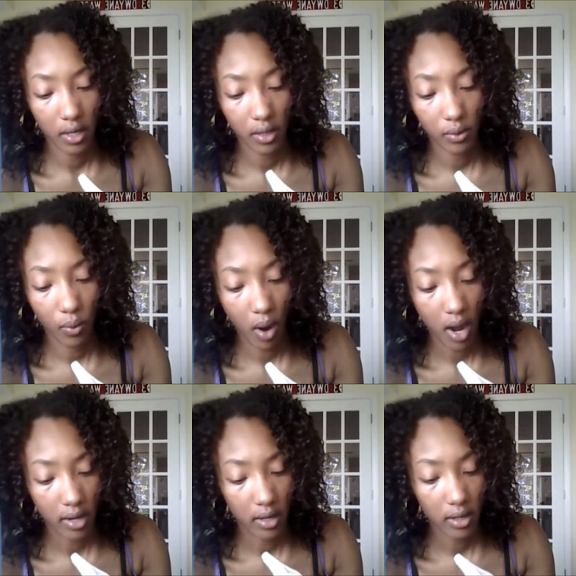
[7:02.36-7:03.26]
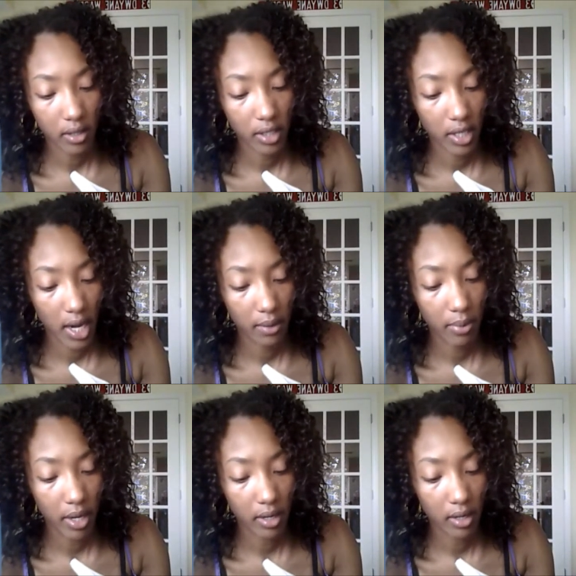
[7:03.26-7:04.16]
is water, shea
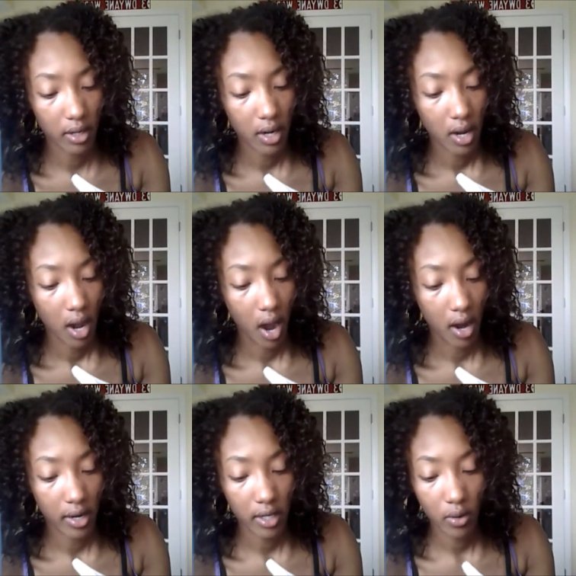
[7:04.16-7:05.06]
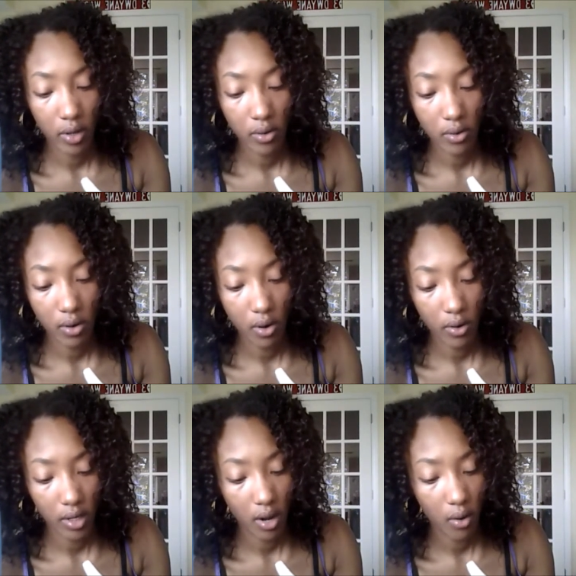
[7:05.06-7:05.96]
butter, argan oil,
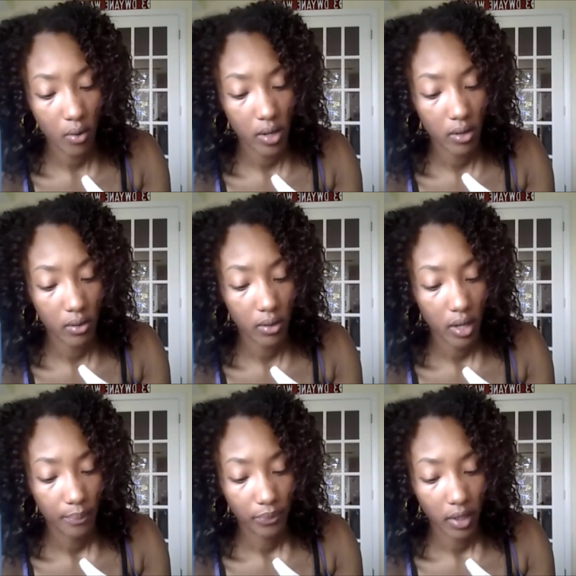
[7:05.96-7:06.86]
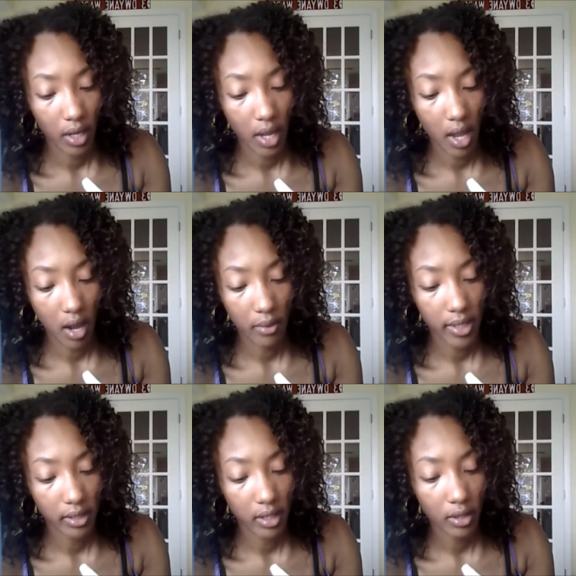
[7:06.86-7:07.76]
coconut oil, uh,
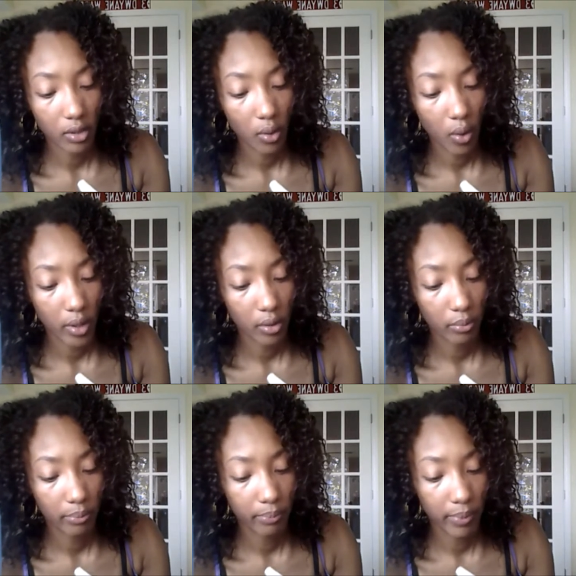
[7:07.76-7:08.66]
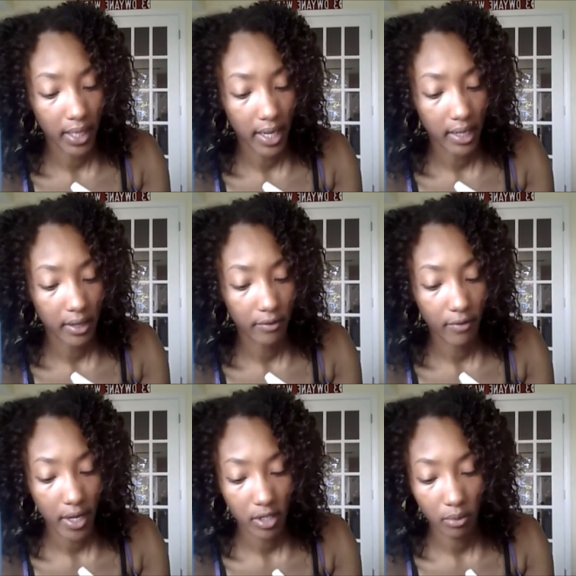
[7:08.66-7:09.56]
essential oil blend,
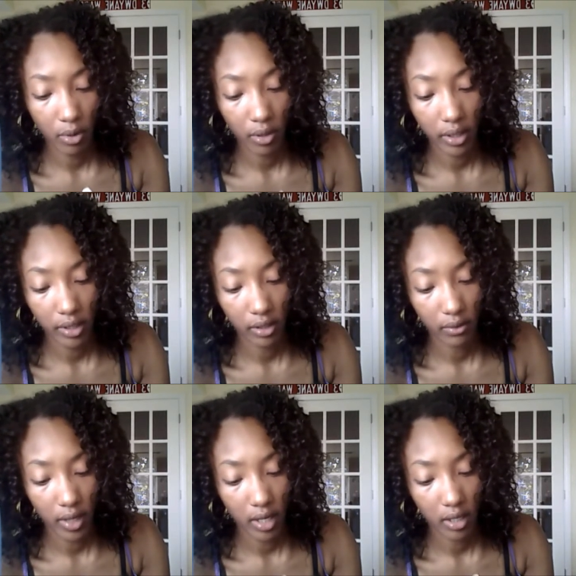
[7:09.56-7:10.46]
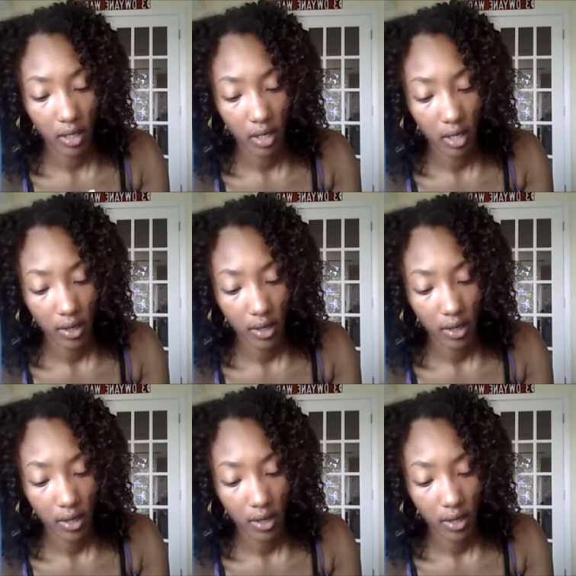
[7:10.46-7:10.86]
vegetable glycerin,